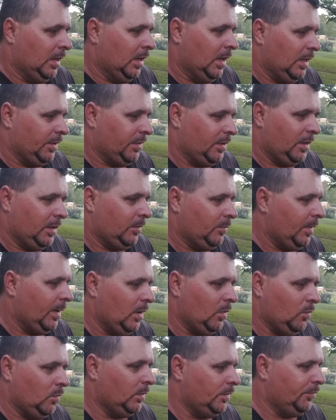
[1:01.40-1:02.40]
I thought
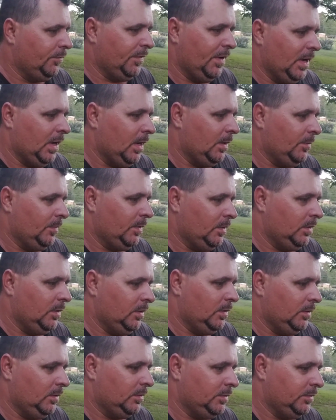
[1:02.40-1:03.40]
about one time
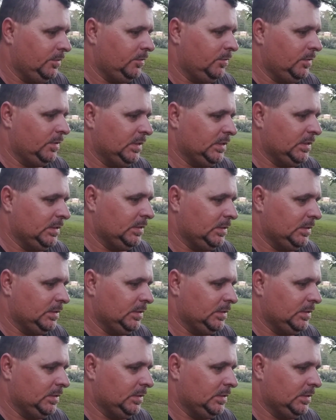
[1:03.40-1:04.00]
doing a